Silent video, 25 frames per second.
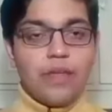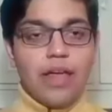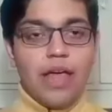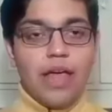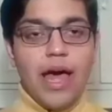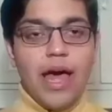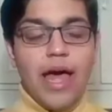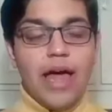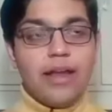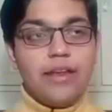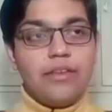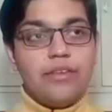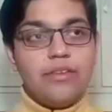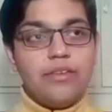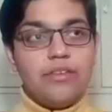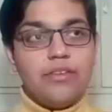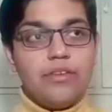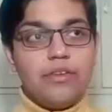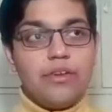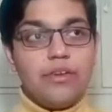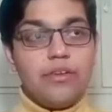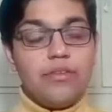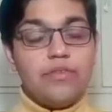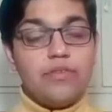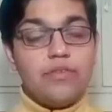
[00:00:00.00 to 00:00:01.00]
And
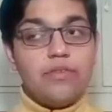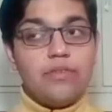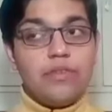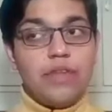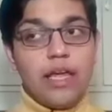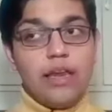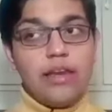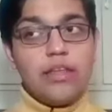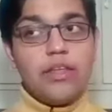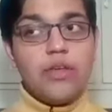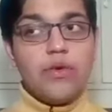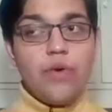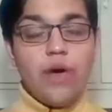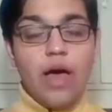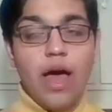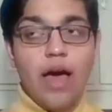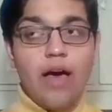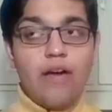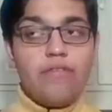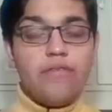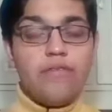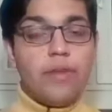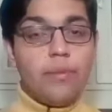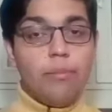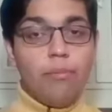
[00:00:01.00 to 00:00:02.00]
then you
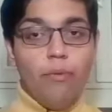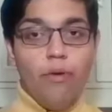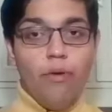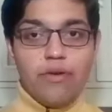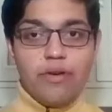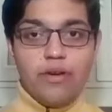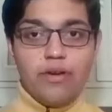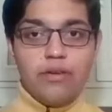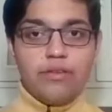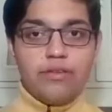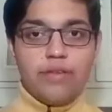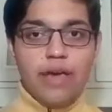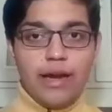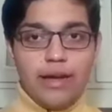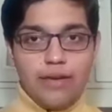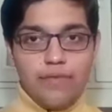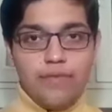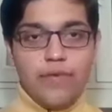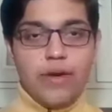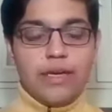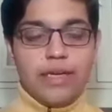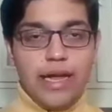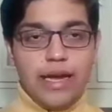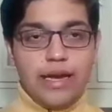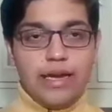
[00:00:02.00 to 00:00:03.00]
have the modern
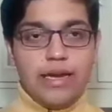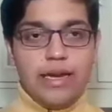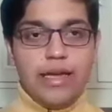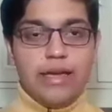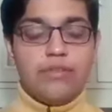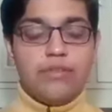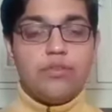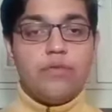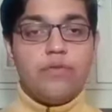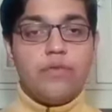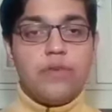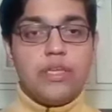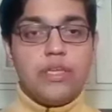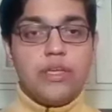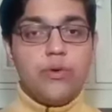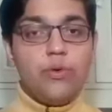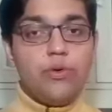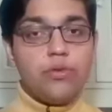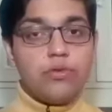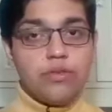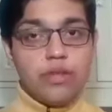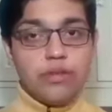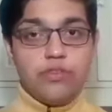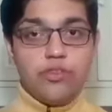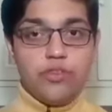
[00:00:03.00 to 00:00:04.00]
scientific techniques. So we
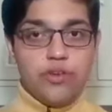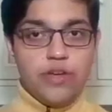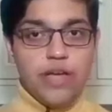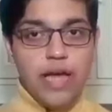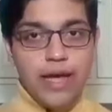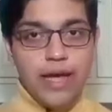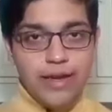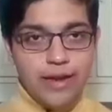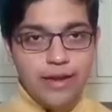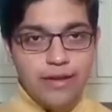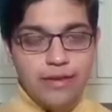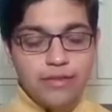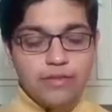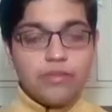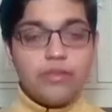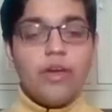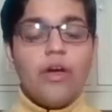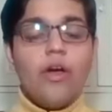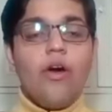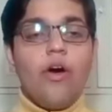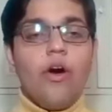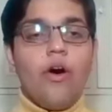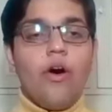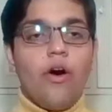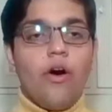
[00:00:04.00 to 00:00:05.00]
use the
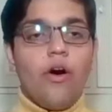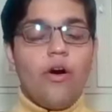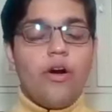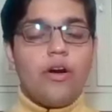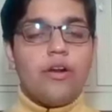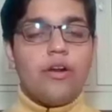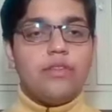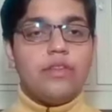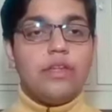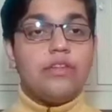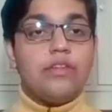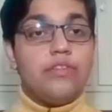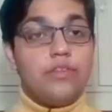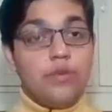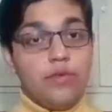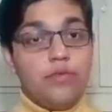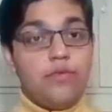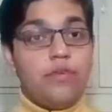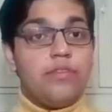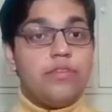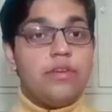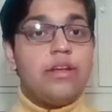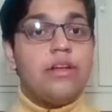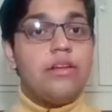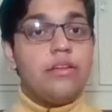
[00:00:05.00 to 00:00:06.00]
GIS or the
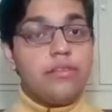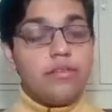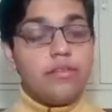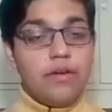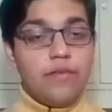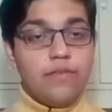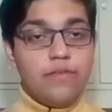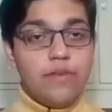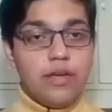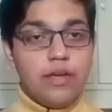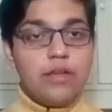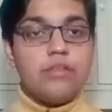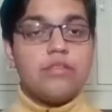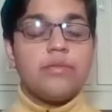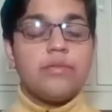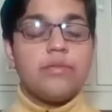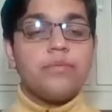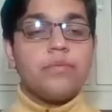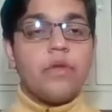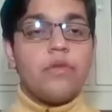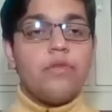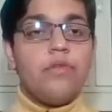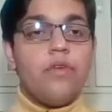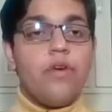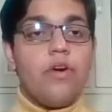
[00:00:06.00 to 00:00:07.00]
geophysical
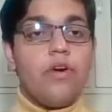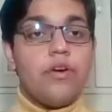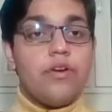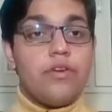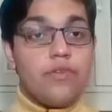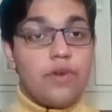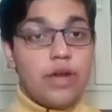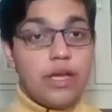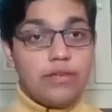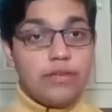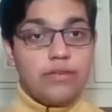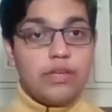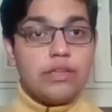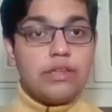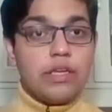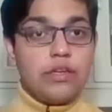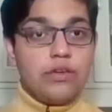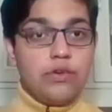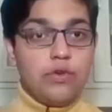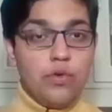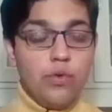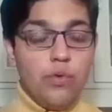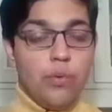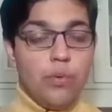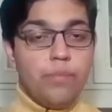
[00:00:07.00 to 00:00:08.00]
surveys for tracing the
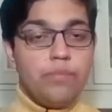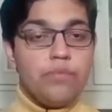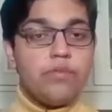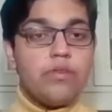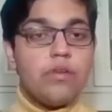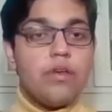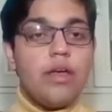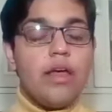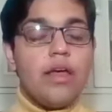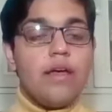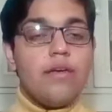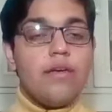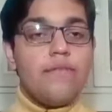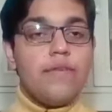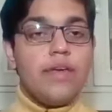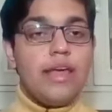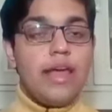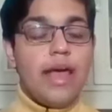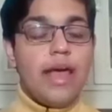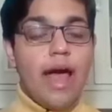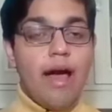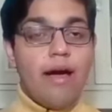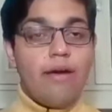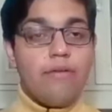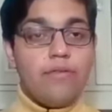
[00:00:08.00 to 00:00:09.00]
tombs. We
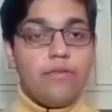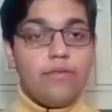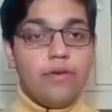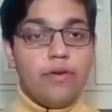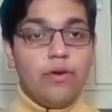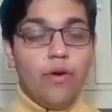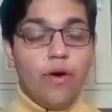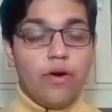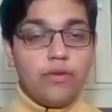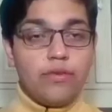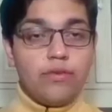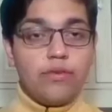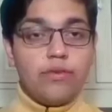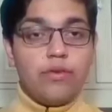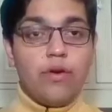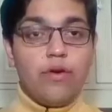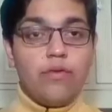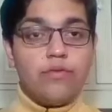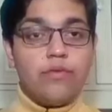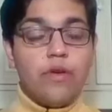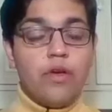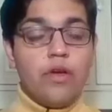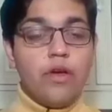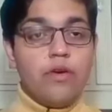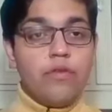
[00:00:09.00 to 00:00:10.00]
have lots
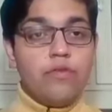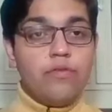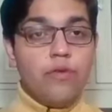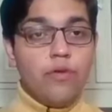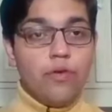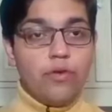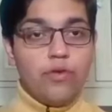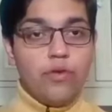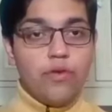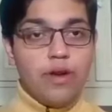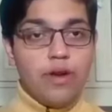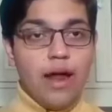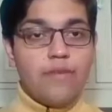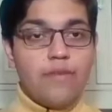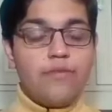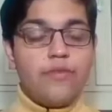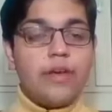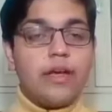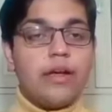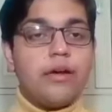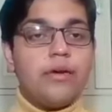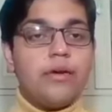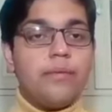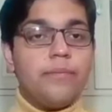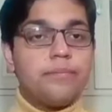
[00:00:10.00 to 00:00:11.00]
of
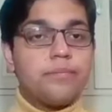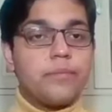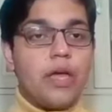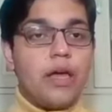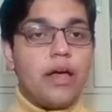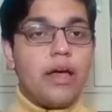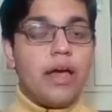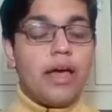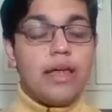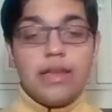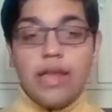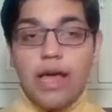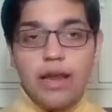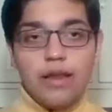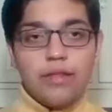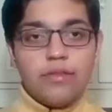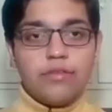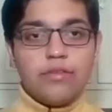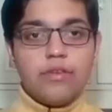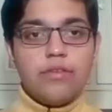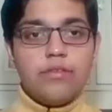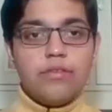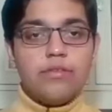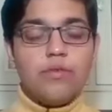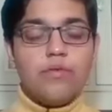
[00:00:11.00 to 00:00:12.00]
photographic
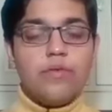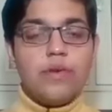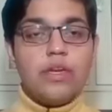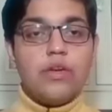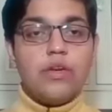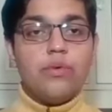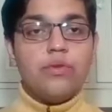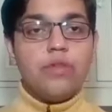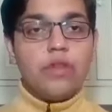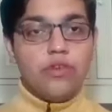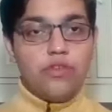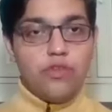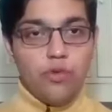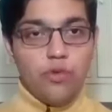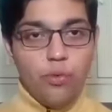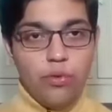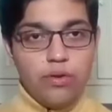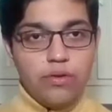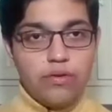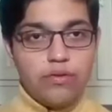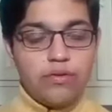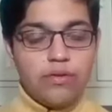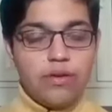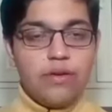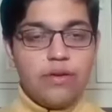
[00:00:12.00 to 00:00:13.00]
analysis. So we do the
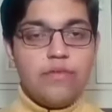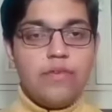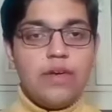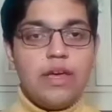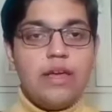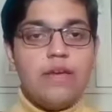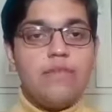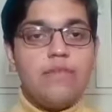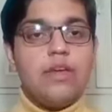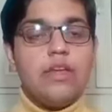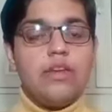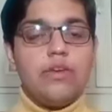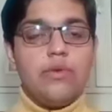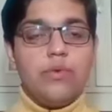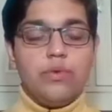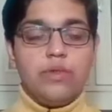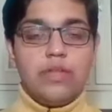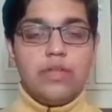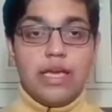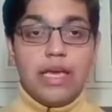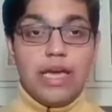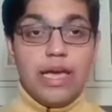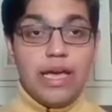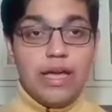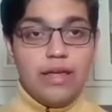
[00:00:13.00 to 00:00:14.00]
drone survey, we
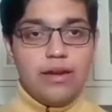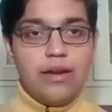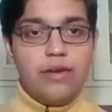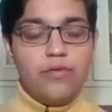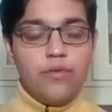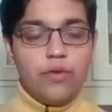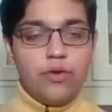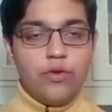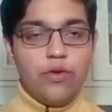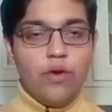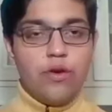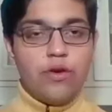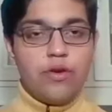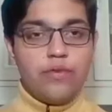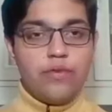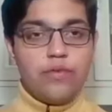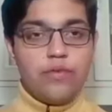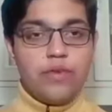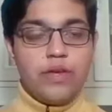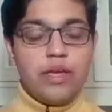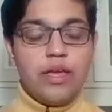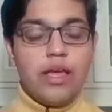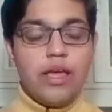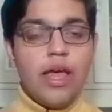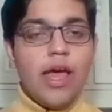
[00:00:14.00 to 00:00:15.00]
do the aerial
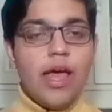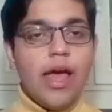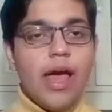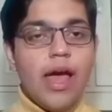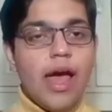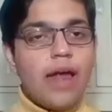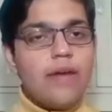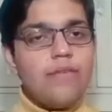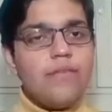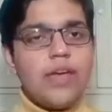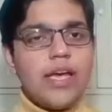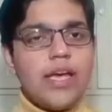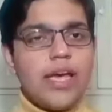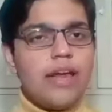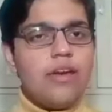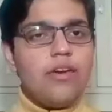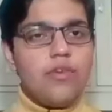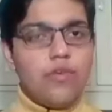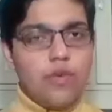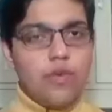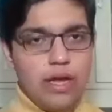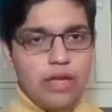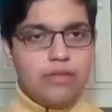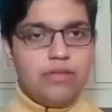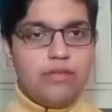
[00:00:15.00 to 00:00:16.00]
photography, and we
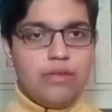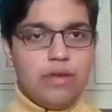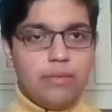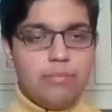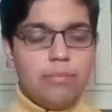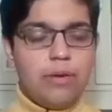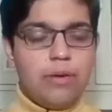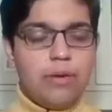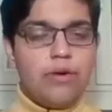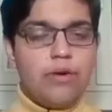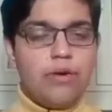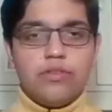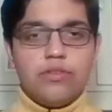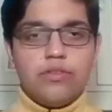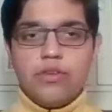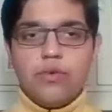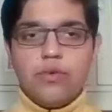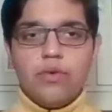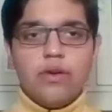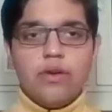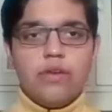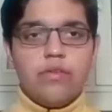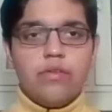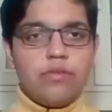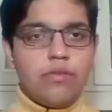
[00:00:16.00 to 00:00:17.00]
can trace it because,
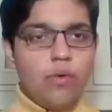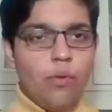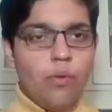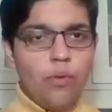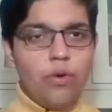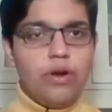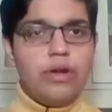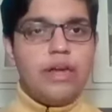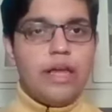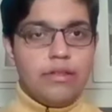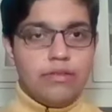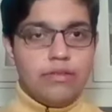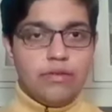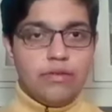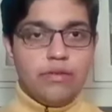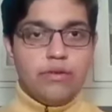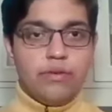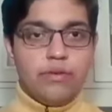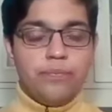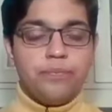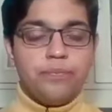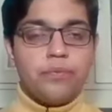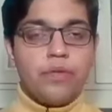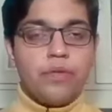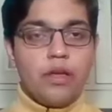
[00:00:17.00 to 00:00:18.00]
it's whole
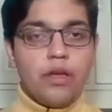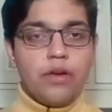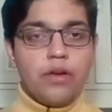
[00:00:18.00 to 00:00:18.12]
desert.